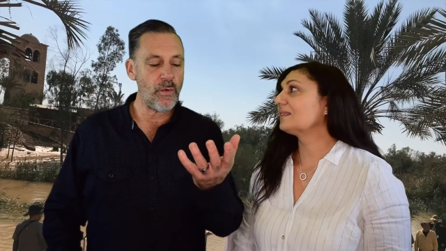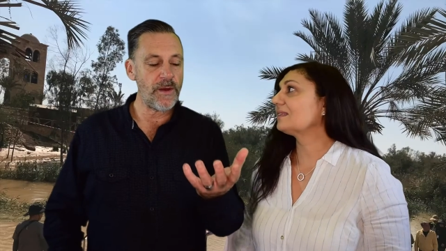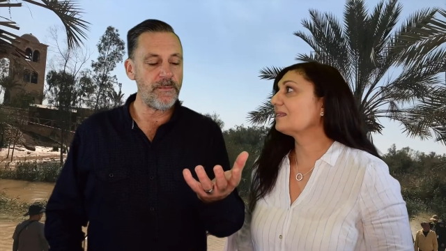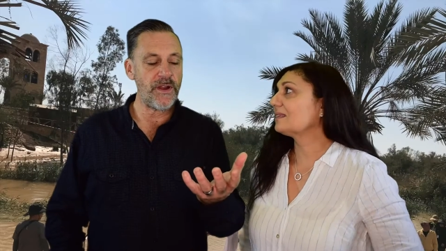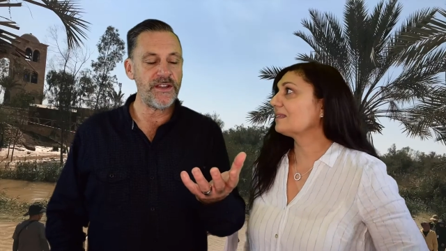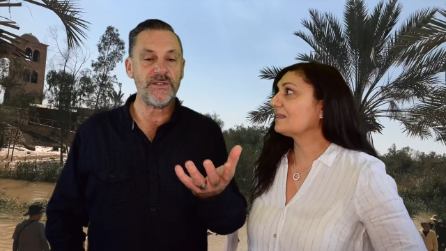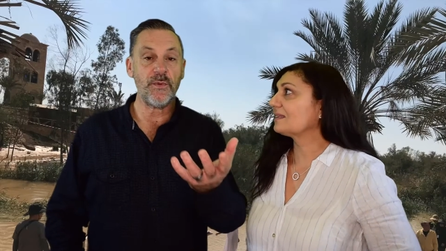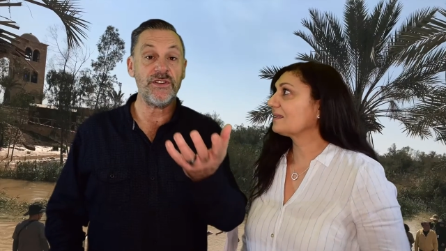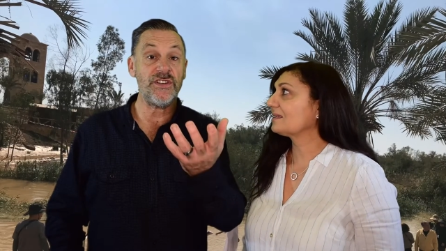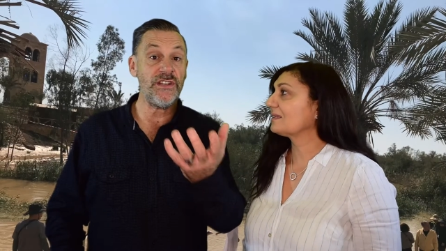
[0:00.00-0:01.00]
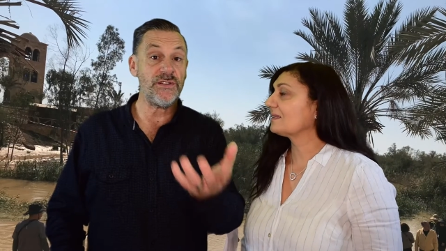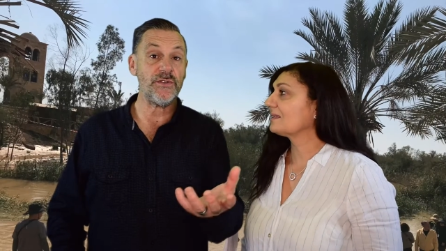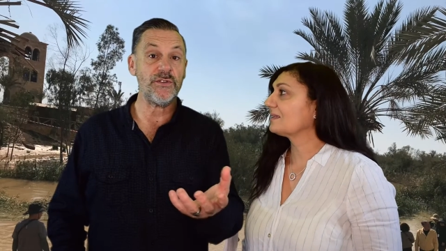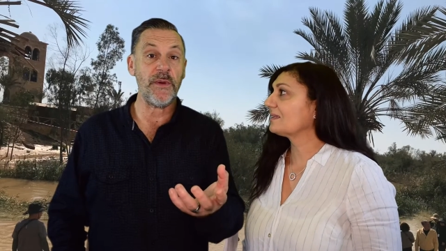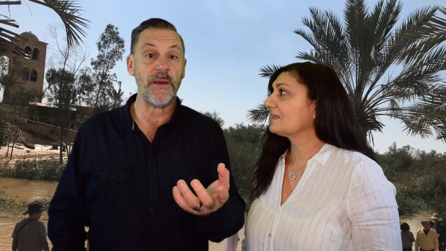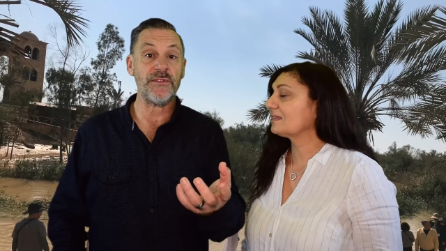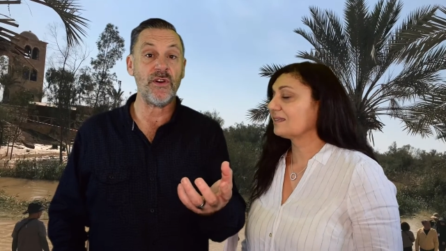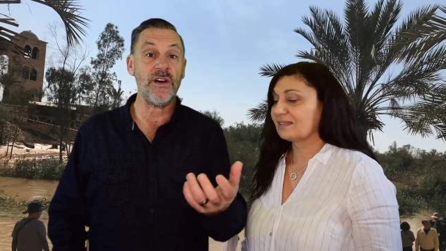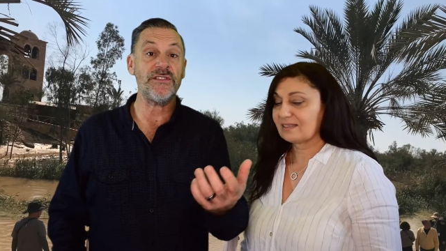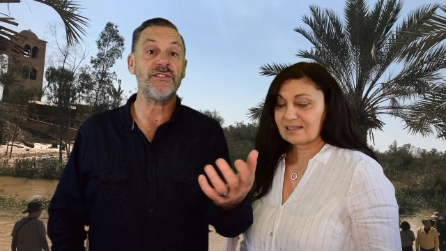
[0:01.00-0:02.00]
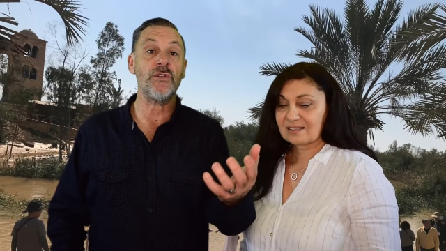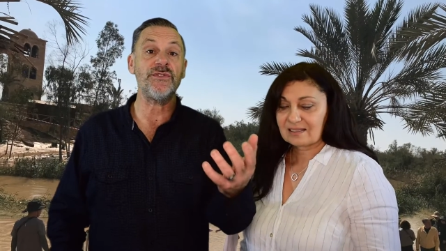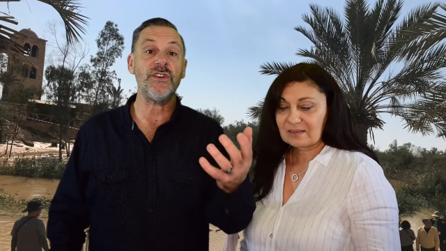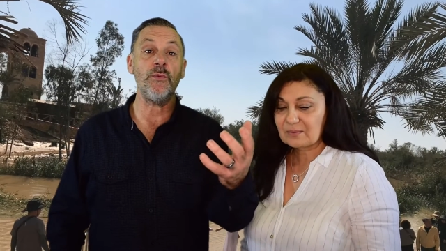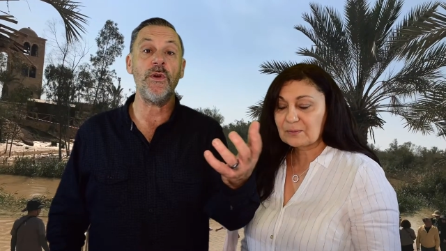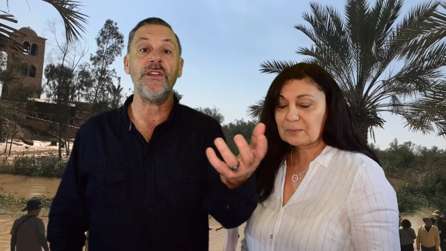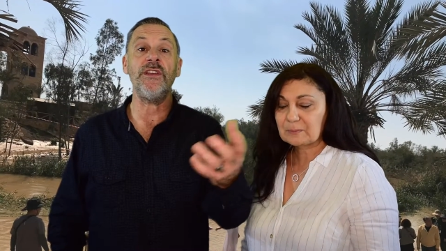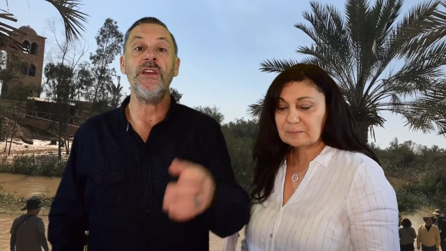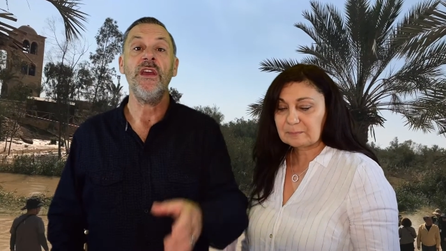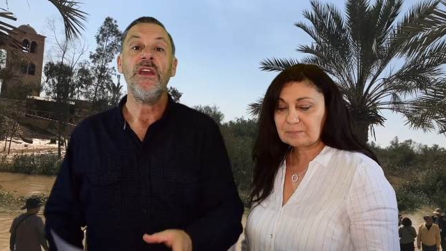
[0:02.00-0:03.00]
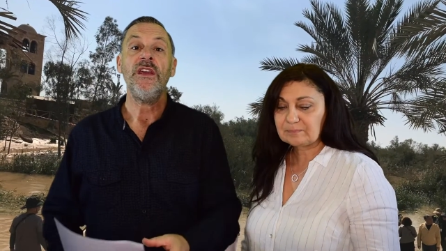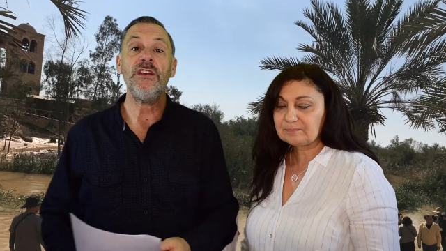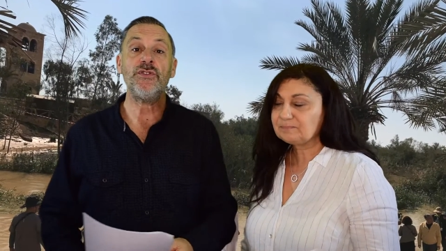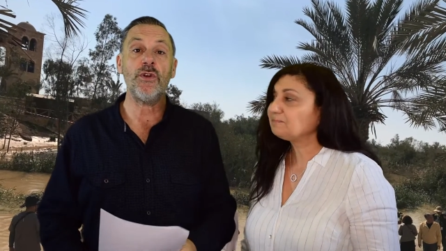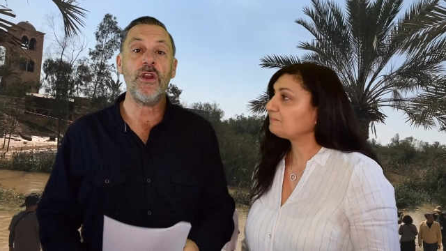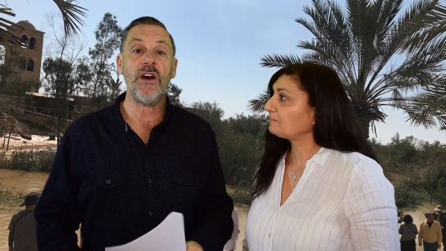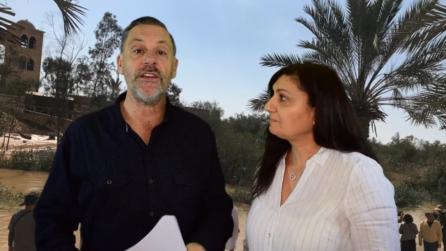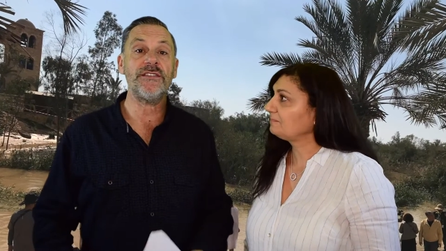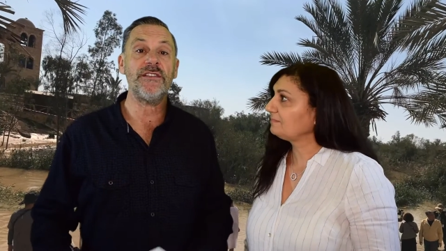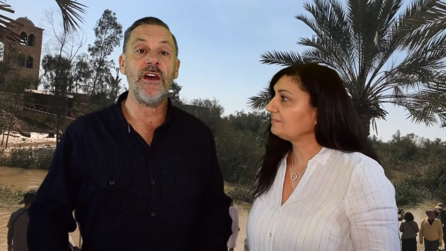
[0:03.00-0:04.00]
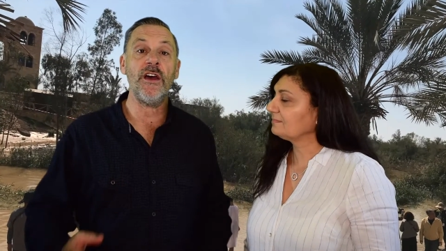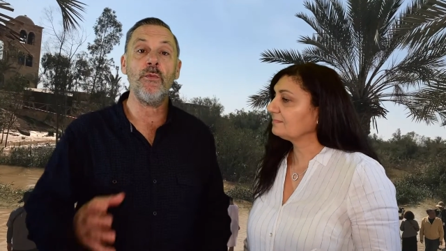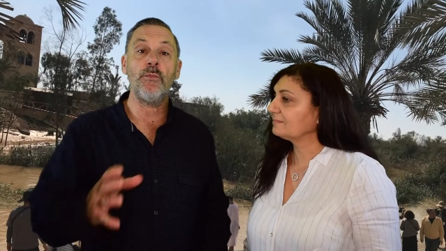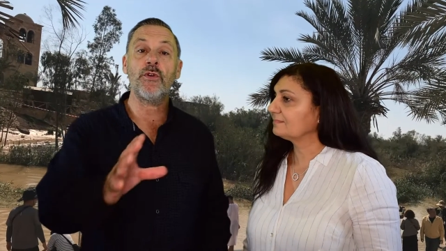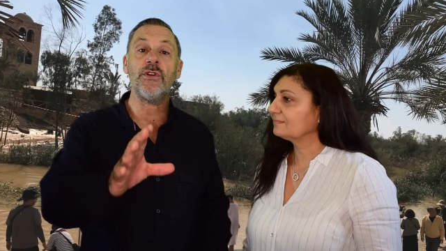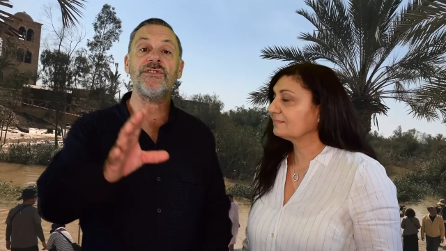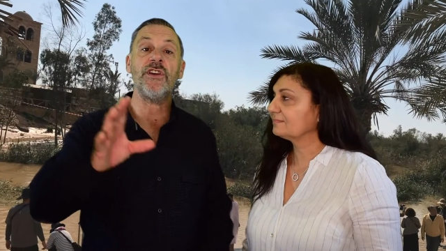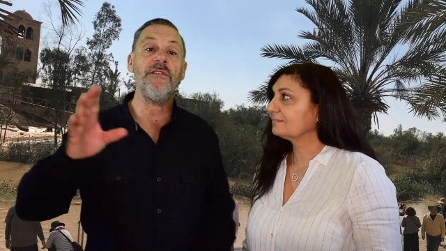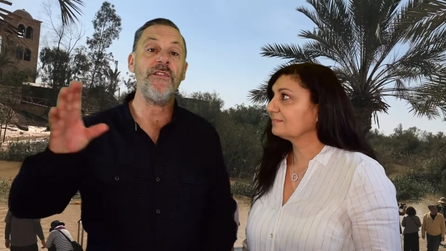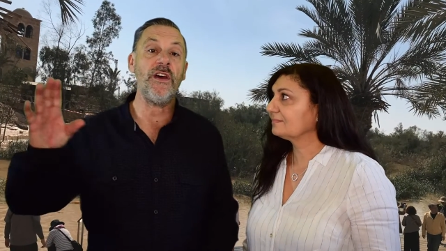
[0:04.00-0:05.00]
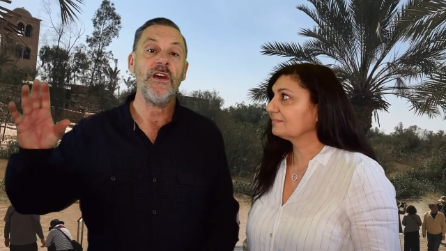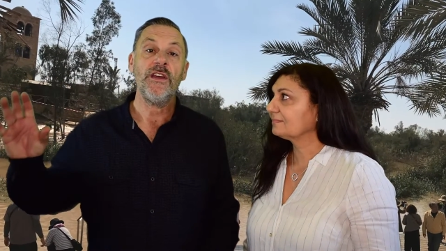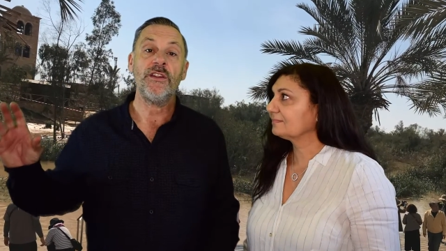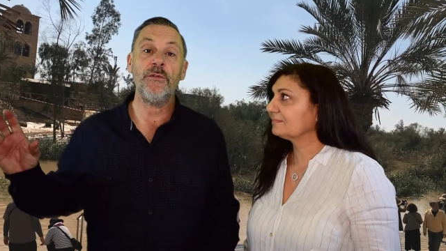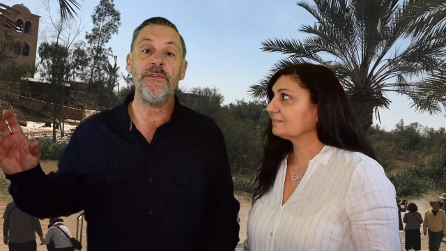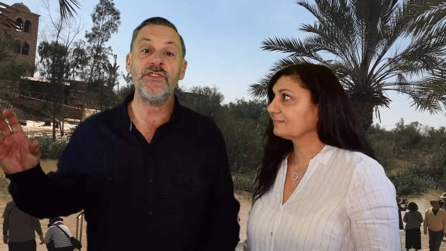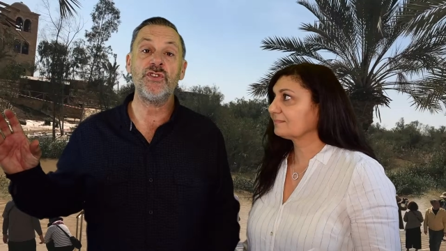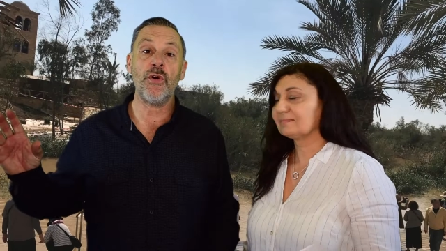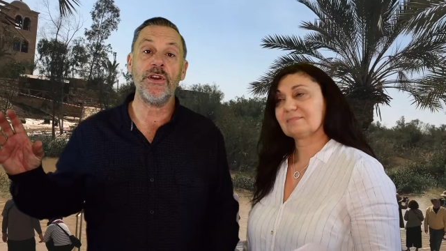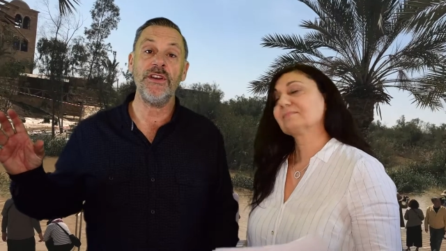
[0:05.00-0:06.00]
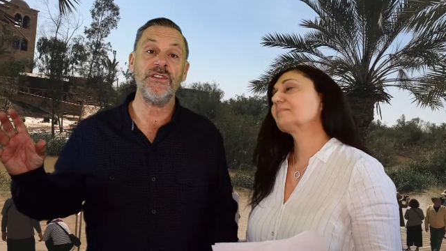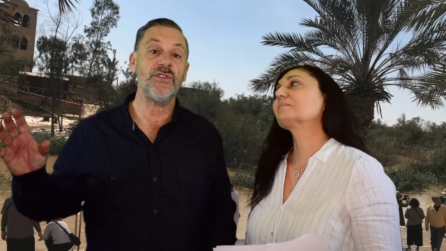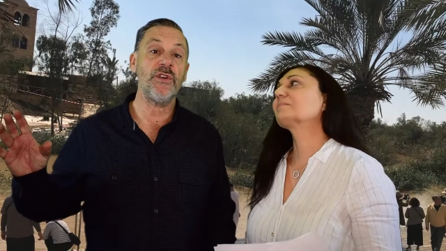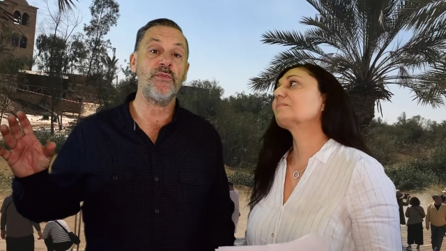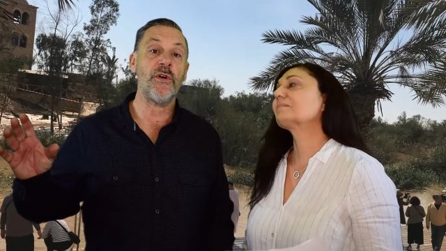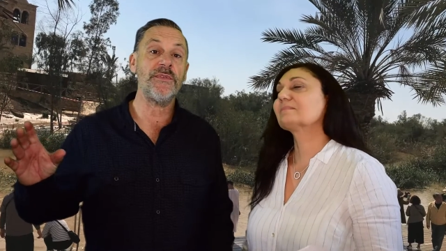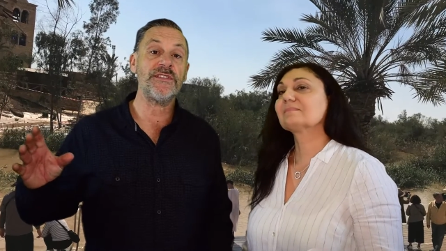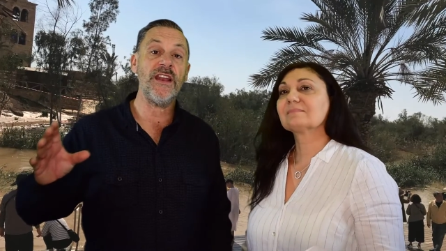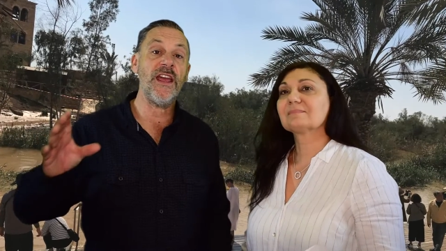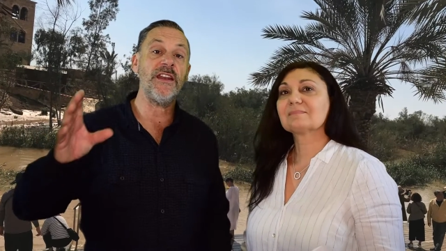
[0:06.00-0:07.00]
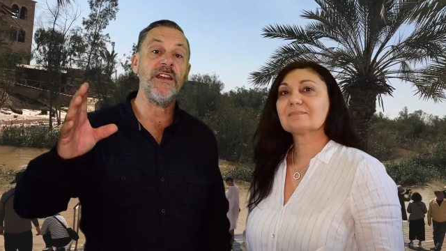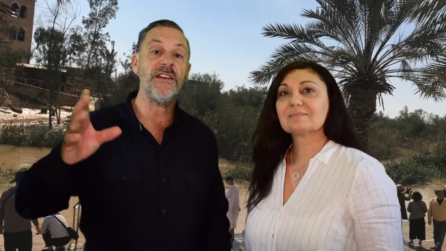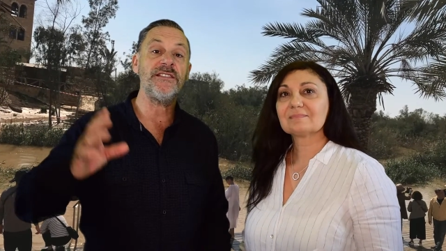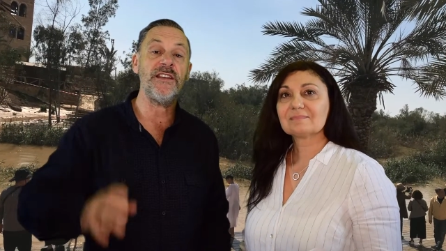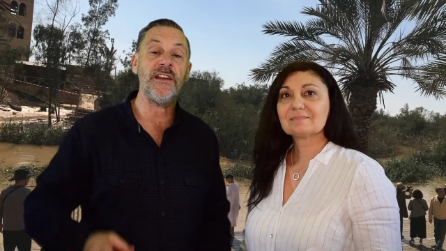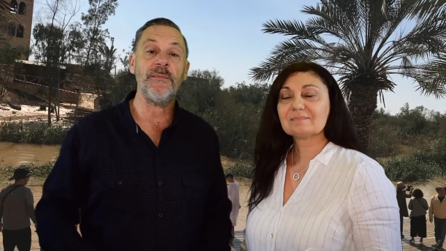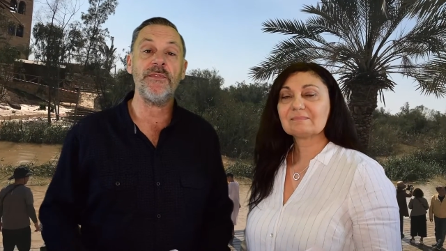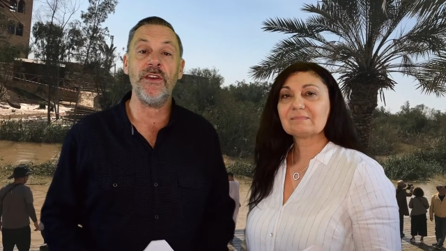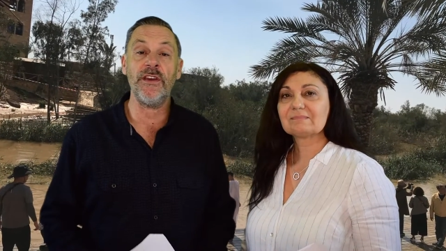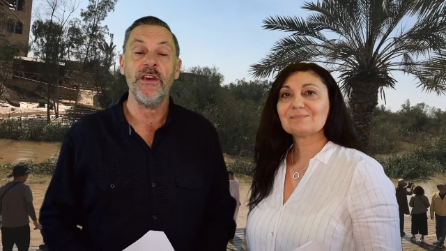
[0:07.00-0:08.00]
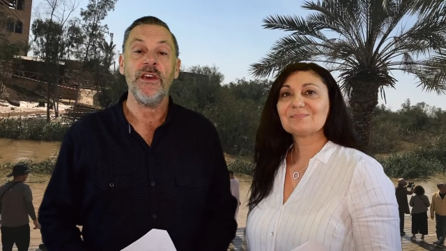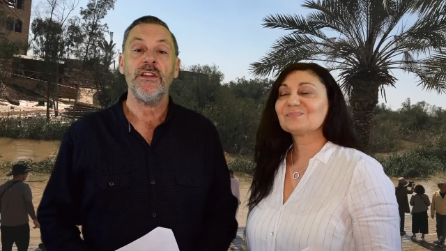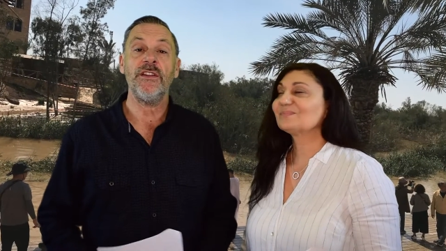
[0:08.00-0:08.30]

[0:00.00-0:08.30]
Speaker 1: one place where Jesus was baptized, it's also where the Israelites uh, crossed over the River Jordan into the Promised Land and they set up the,